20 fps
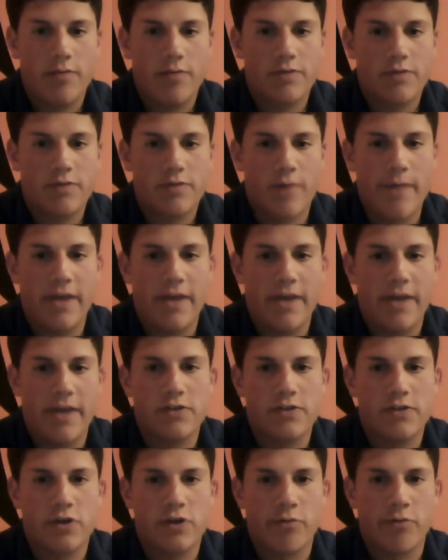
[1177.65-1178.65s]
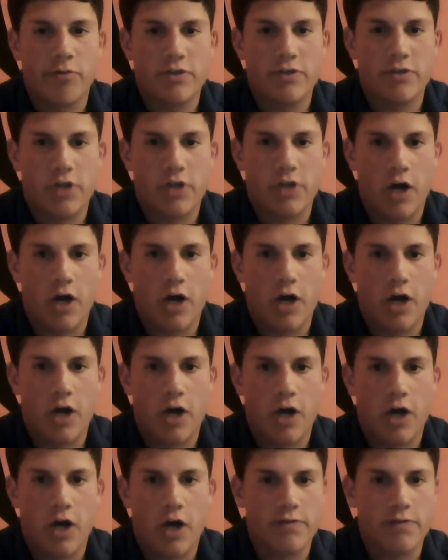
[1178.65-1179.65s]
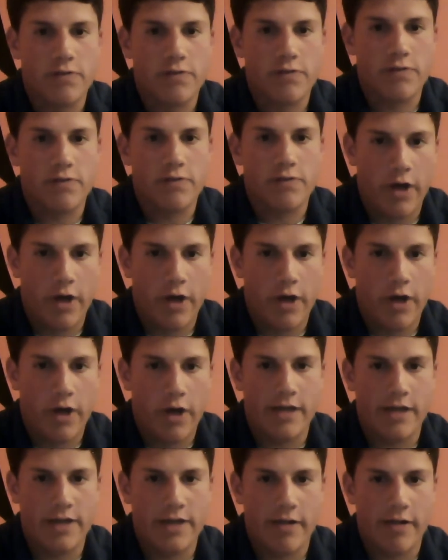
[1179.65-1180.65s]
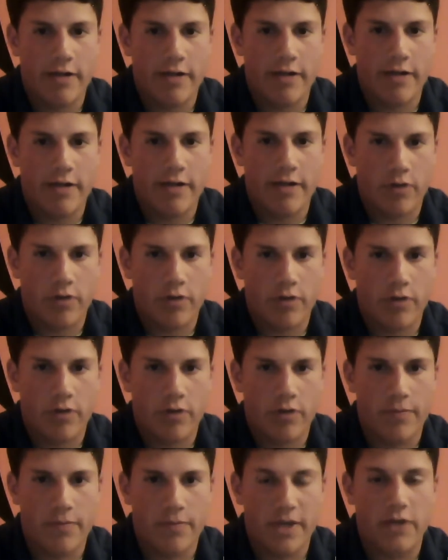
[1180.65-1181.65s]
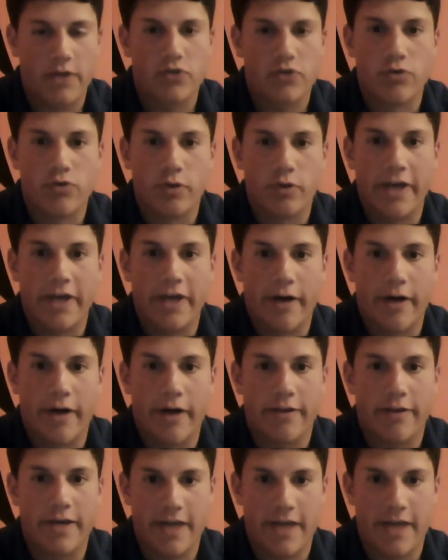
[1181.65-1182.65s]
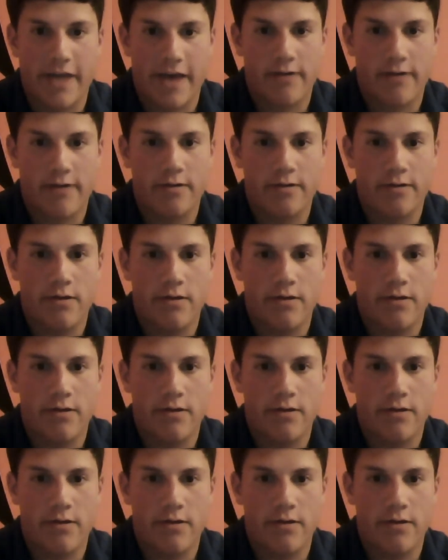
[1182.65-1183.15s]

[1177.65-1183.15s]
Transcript: Because my main concern with Chicago is, one, can Derrick Rose ever be truly healthy again?